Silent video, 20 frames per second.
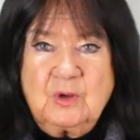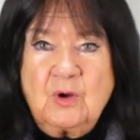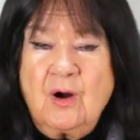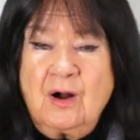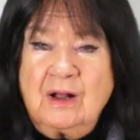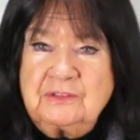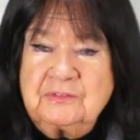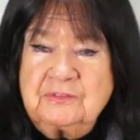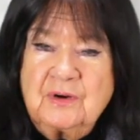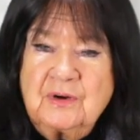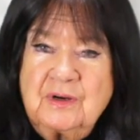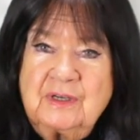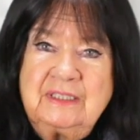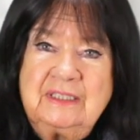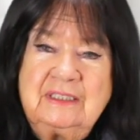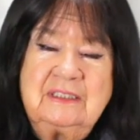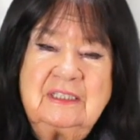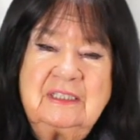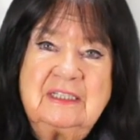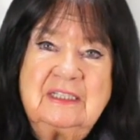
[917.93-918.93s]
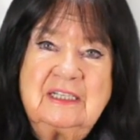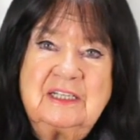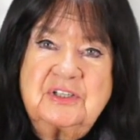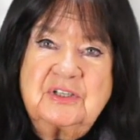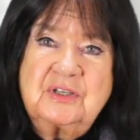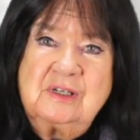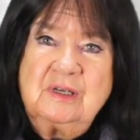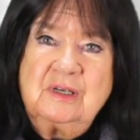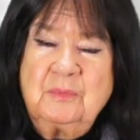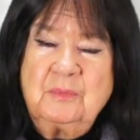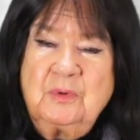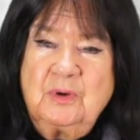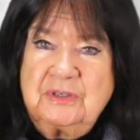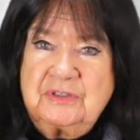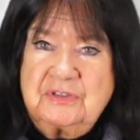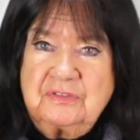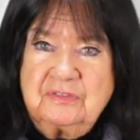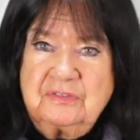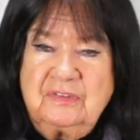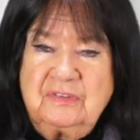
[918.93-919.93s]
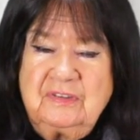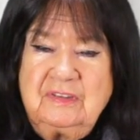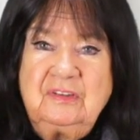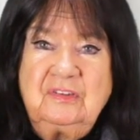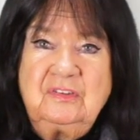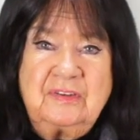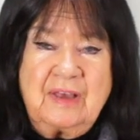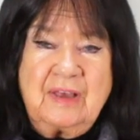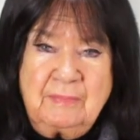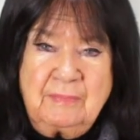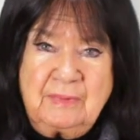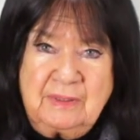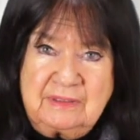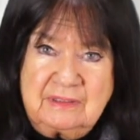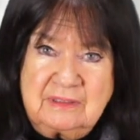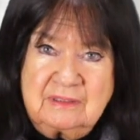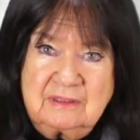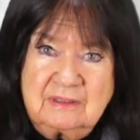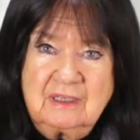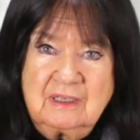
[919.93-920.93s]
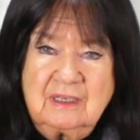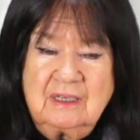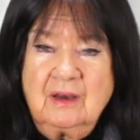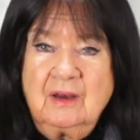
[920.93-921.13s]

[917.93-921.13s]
called for an international emergency summit,